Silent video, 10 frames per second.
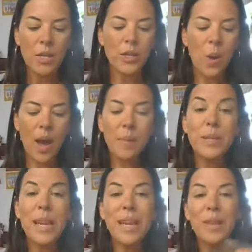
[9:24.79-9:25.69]
So I'm
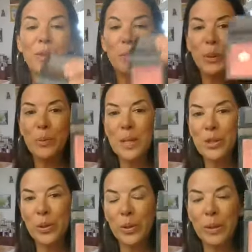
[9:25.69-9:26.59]
taking the Bloomin'
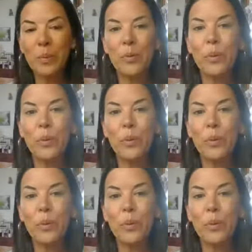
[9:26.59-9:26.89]
Tulip,